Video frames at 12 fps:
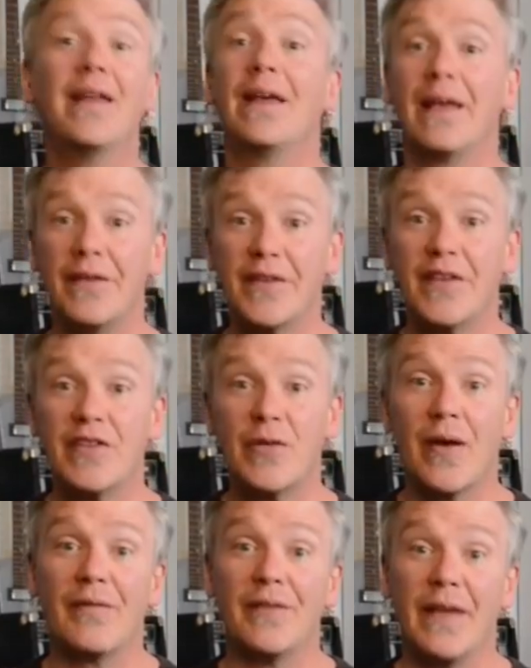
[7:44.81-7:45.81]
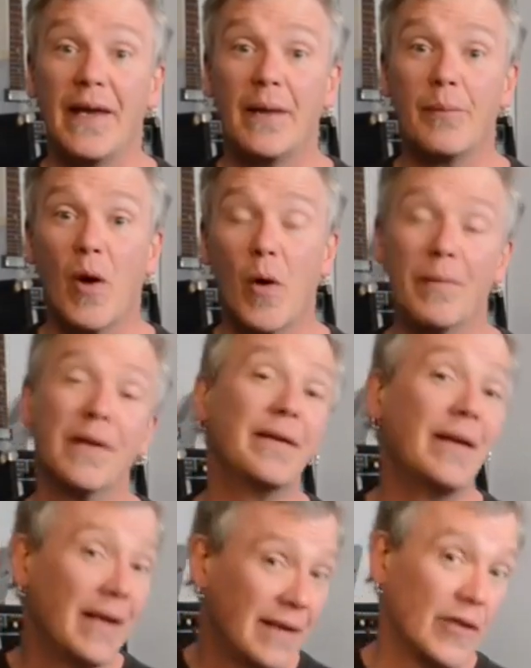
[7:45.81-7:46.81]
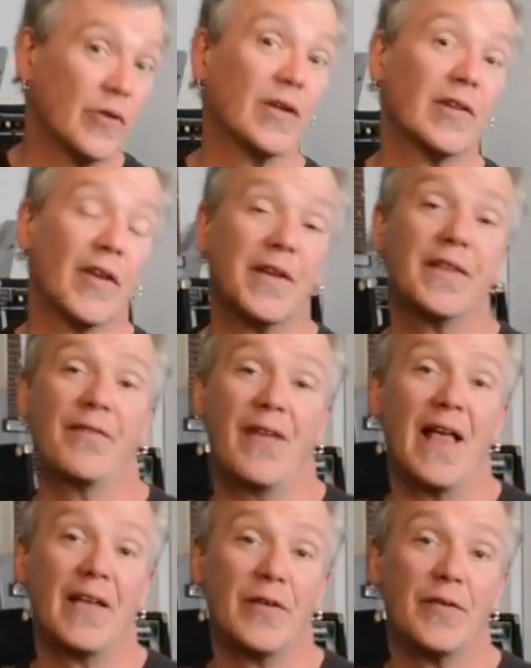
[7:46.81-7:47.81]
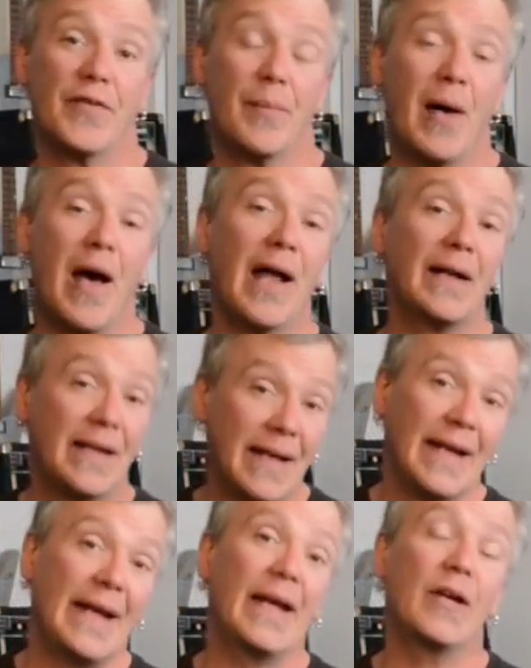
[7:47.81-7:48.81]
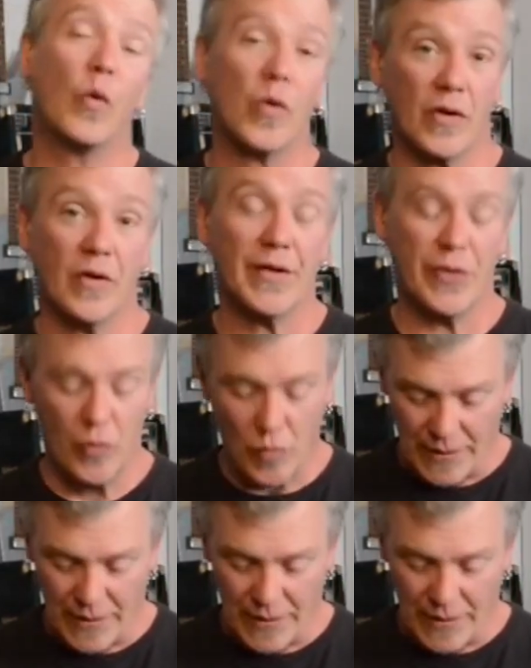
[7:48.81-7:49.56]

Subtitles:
And since you have the amp open, you can look at the value of the pot and order a new one.